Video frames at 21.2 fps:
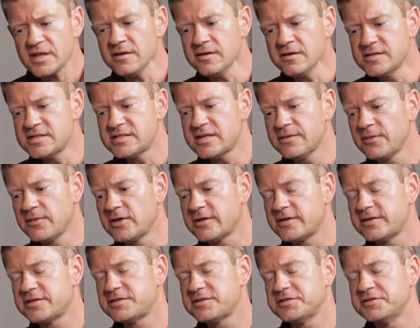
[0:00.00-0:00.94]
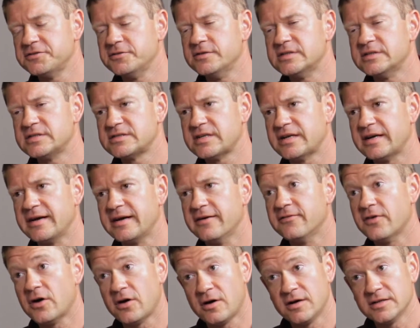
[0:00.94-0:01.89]
similar to the city
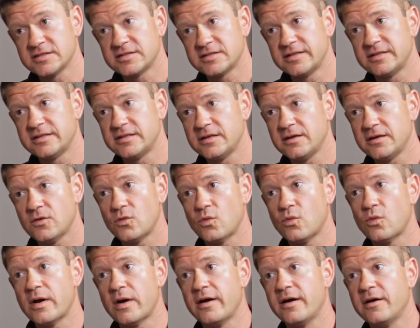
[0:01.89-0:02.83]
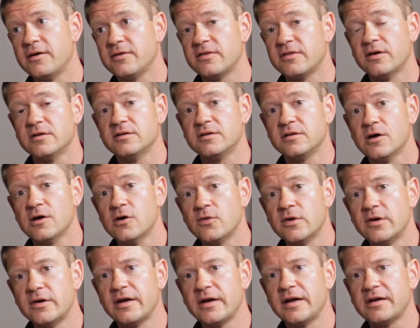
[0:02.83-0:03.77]
of Austin, where the
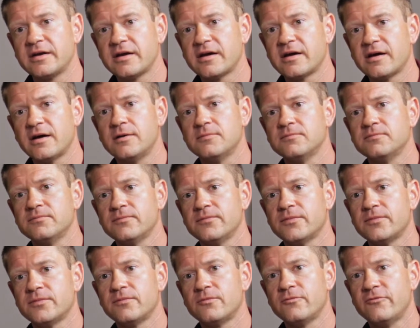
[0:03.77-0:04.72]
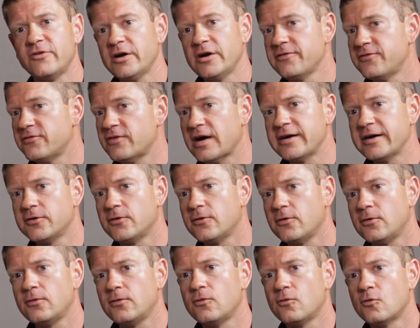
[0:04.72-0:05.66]
lower income, very
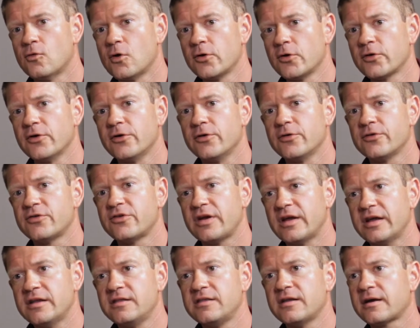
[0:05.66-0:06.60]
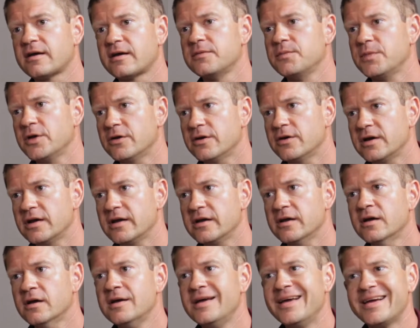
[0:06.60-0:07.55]
vital workers in the
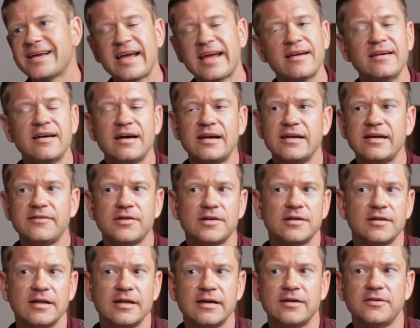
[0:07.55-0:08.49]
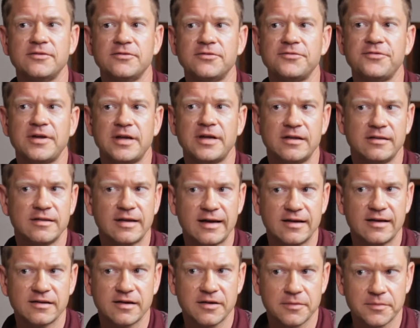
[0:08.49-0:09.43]
community cannot even live in
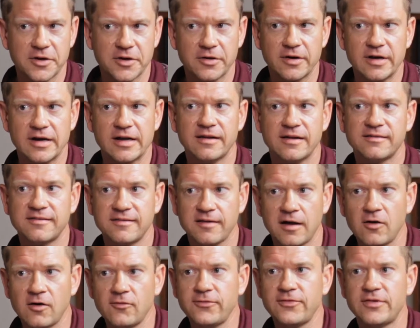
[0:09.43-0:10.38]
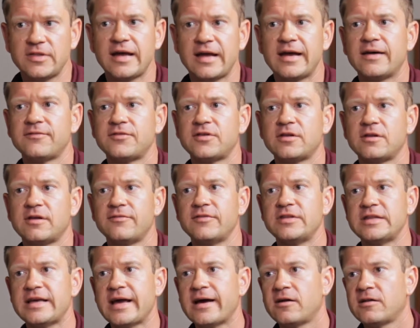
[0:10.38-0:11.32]
that community itself, and they have to live
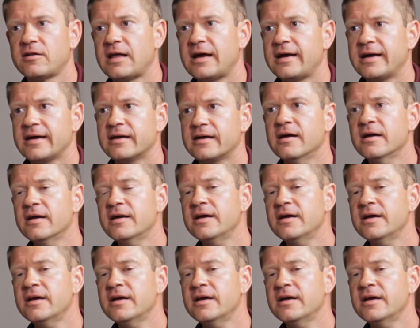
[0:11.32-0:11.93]
in the outlying